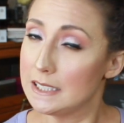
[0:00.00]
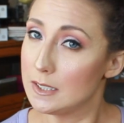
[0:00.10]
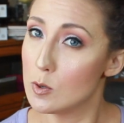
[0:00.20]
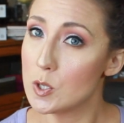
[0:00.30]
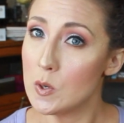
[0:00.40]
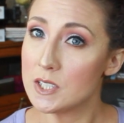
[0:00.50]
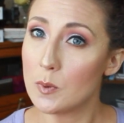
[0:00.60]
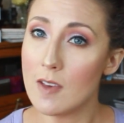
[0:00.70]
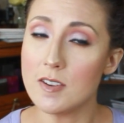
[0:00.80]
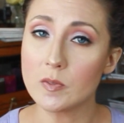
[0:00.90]
there's a reason
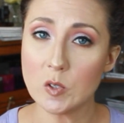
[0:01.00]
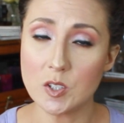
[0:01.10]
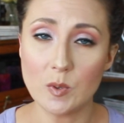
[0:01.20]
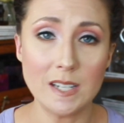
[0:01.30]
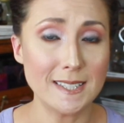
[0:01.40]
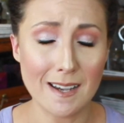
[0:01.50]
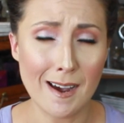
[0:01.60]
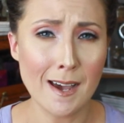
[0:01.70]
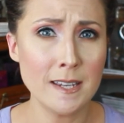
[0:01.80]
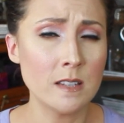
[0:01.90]
why the divorce rate is
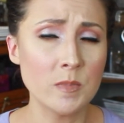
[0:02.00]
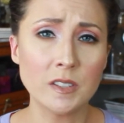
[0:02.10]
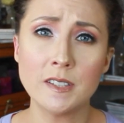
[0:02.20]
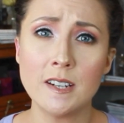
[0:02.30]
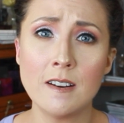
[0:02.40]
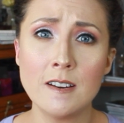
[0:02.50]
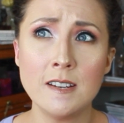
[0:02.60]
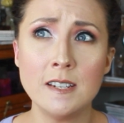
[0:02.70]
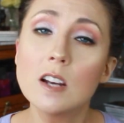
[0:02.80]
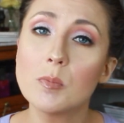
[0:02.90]
high in the
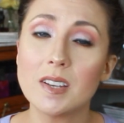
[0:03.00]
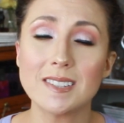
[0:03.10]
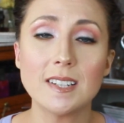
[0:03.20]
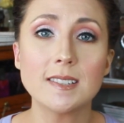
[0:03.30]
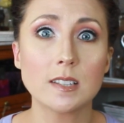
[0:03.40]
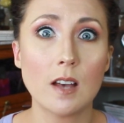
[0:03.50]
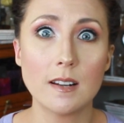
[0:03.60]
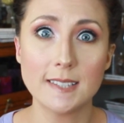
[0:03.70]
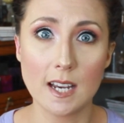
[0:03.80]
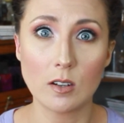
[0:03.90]
military, because it is a lot
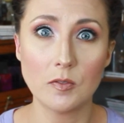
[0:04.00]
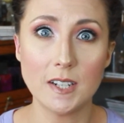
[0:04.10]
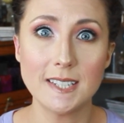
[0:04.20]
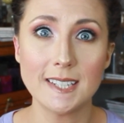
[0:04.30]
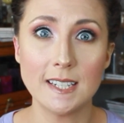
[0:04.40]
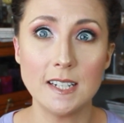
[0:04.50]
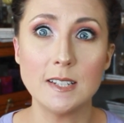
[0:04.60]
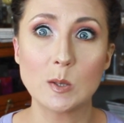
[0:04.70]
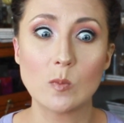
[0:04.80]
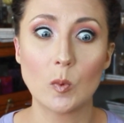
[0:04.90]
of sacrifice and it
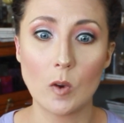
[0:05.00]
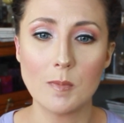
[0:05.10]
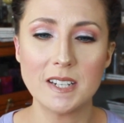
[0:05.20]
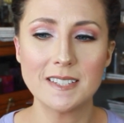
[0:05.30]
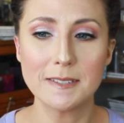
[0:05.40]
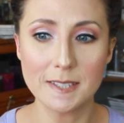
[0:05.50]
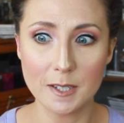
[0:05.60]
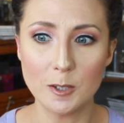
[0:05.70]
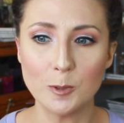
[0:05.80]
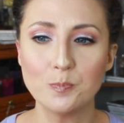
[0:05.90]
is overwhelming.
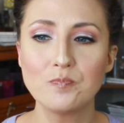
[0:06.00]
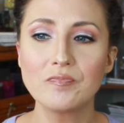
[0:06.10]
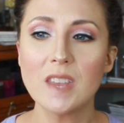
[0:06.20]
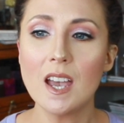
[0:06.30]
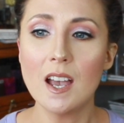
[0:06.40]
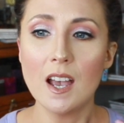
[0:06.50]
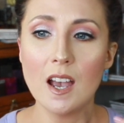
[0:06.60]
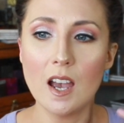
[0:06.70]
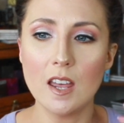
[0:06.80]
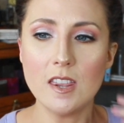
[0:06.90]
So
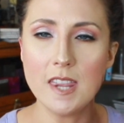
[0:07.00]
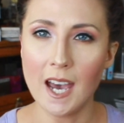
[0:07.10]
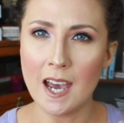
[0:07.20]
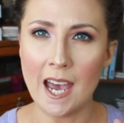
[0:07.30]
that